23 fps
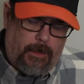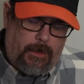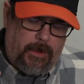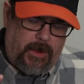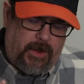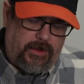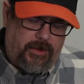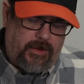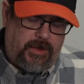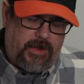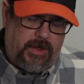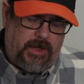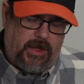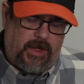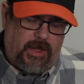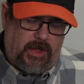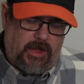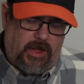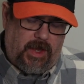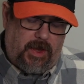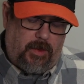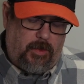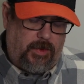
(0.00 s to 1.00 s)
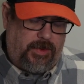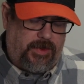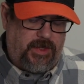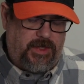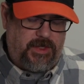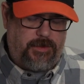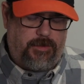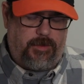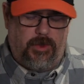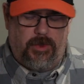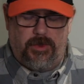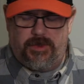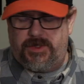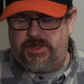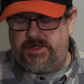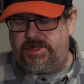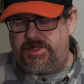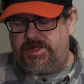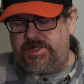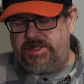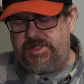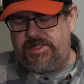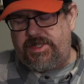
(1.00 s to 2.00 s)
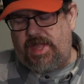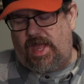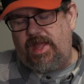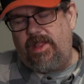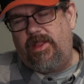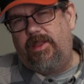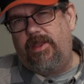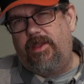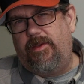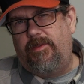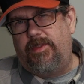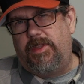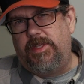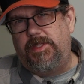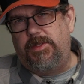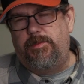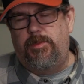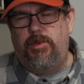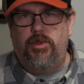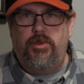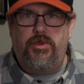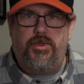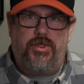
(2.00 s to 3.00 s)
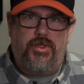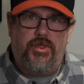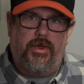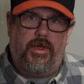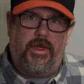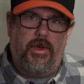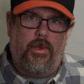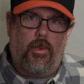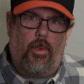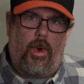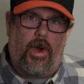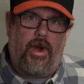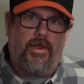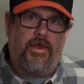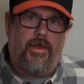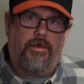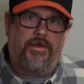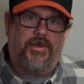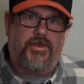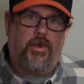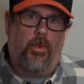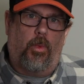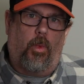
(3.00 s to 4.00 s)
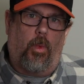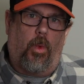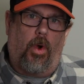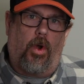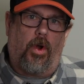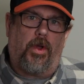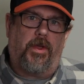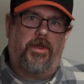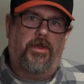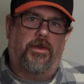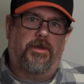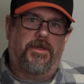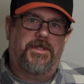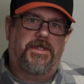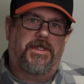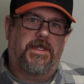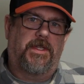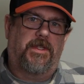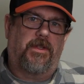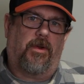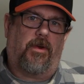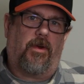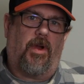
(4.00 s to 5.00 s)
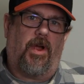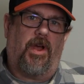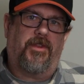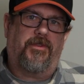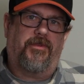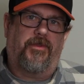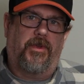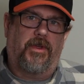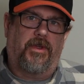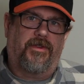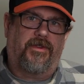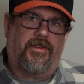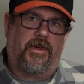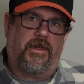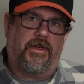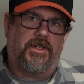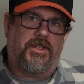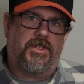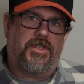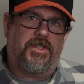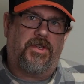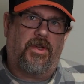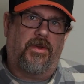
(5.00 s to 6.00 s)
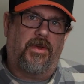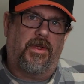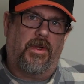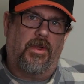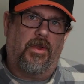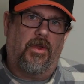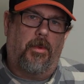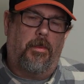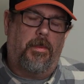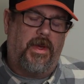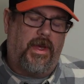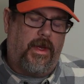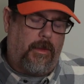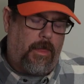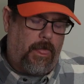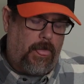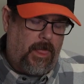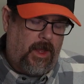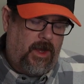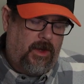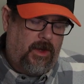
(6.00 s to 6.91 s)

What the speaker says: The other thing I like with these boots is the styling of these boots. You can wear them to work. You'll see in the Crossfields that I'm going to show you in a little bit.